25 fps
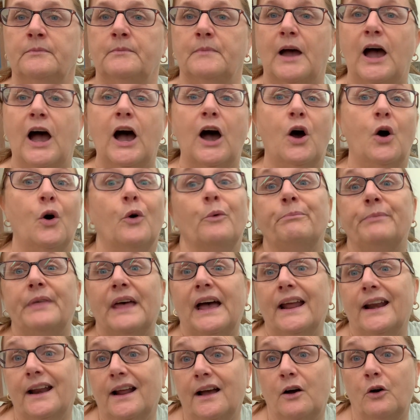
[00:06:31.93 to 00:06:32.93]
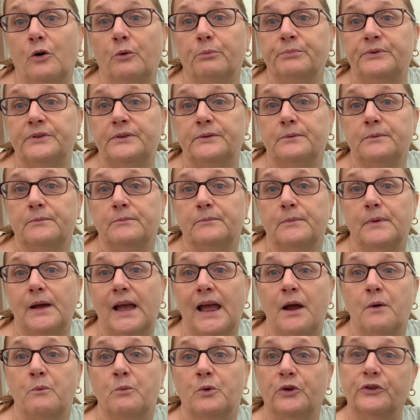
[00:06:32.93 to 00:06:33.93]
I hope that helps,
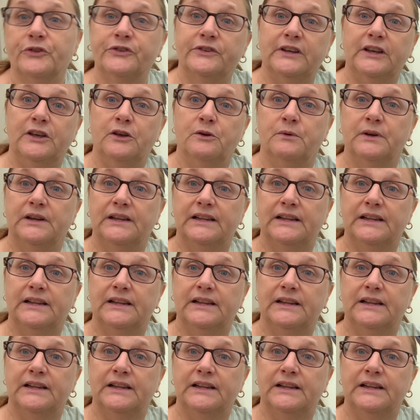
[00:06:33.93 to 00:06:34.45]
and we'll see you in